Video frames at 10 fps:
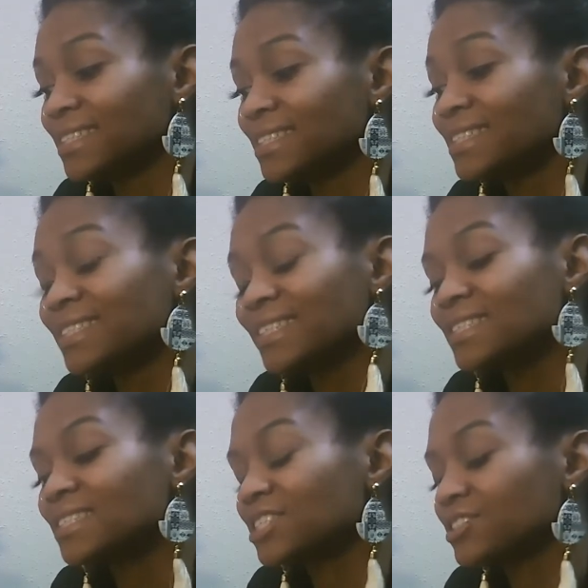it's
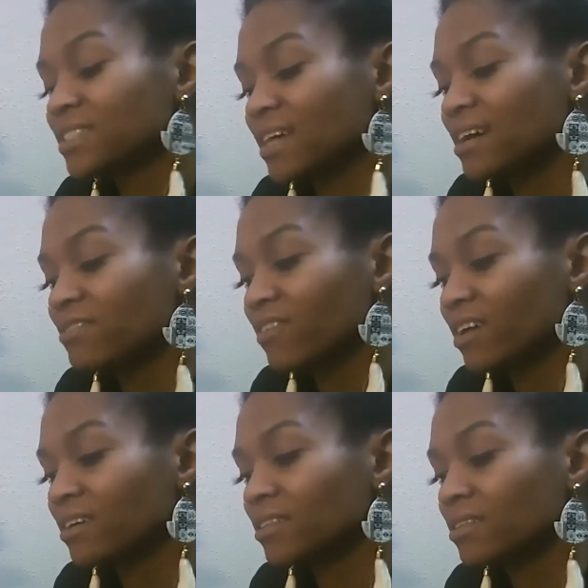necessary to have
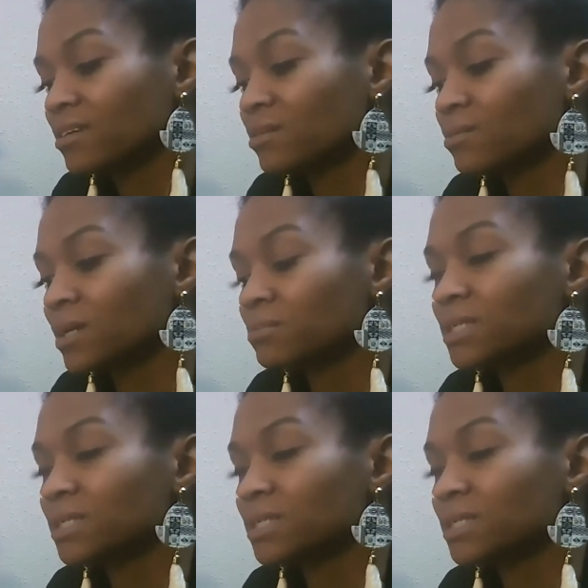faith, right?